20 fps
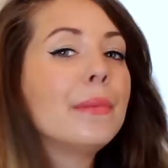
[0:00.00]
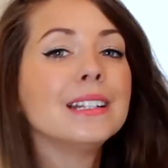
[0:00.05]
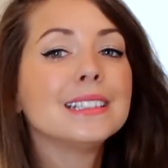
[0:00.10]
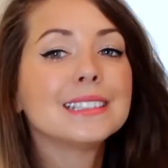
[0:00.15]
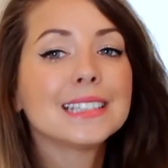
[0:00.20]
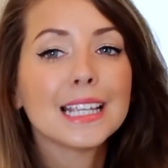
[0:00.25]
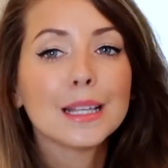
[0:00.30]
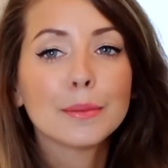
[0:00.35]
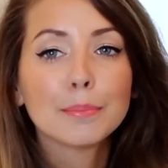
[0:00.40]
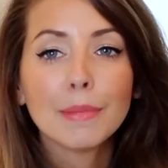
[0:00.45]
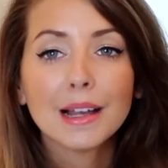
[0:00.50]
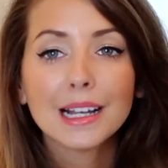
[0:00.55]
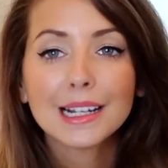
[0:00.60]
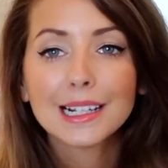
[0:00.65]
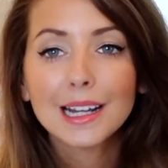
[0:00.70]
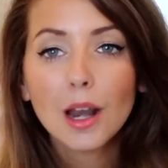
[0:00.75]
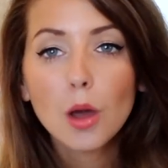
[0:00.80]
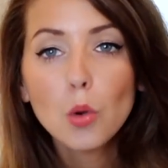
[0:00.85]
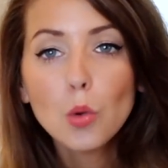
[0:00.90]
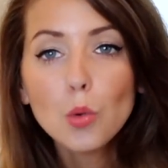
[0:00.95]
gonna take my
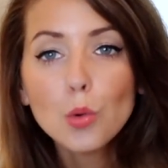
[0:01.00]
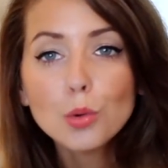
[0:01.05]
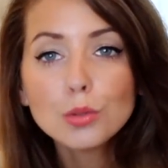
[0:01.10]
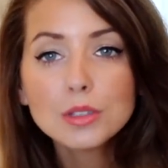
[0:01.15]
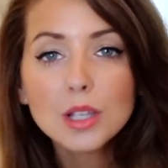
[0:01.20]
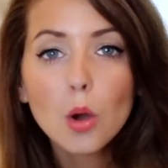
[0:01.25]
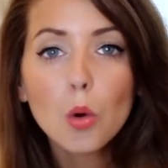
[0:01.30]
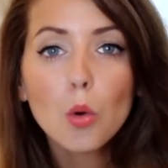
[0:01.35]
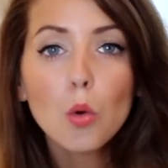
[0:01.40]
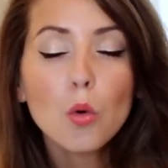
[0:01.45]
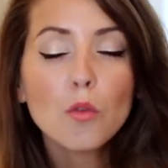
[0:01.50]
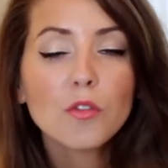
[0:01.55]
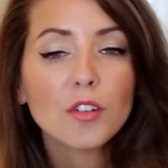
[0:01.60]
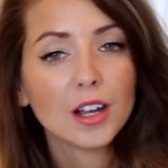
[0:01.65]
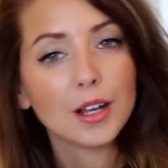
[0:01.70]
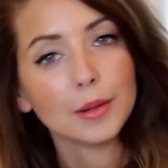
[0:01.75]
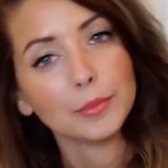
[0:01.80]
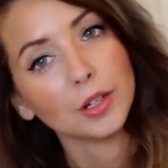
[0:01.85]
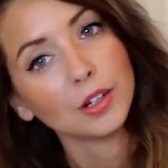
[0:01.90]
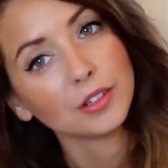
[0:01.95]
clothes off.
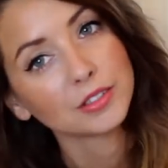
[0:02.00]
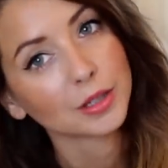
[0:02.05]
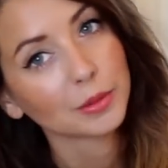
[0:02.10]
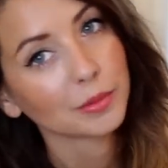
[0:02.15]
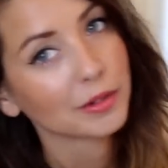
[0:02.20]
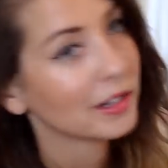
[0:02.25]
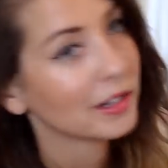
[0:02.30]
I'm not doing